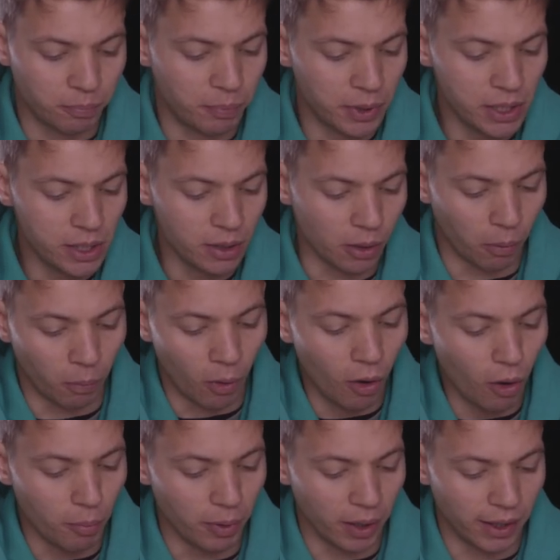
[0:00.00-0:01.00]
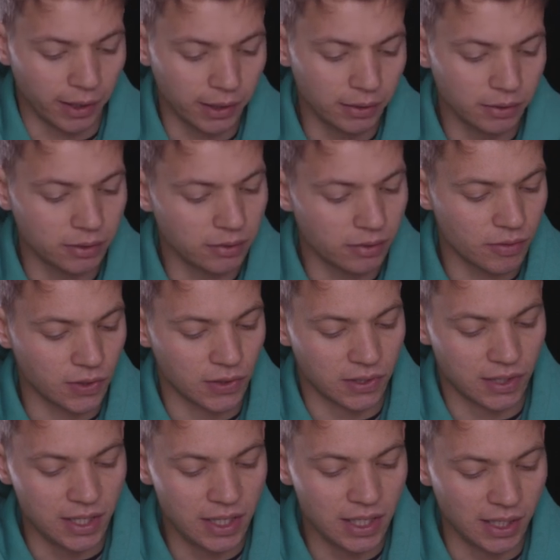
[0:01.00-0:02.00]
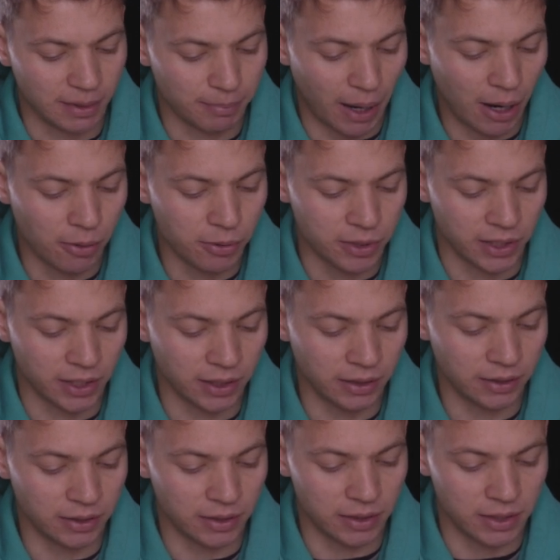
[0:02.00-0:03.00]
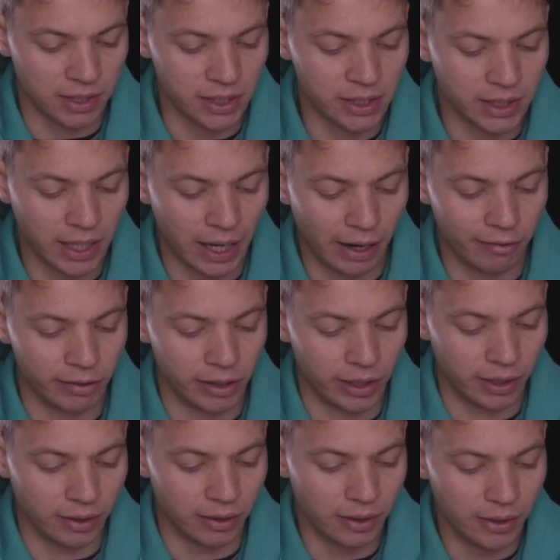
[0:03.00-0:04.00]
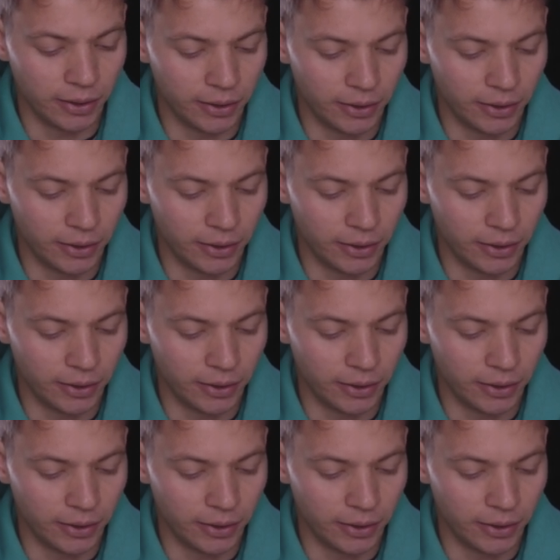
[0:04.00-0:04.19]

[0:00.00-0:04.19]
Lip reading: B, warbling, C, bowsing, D, carrying.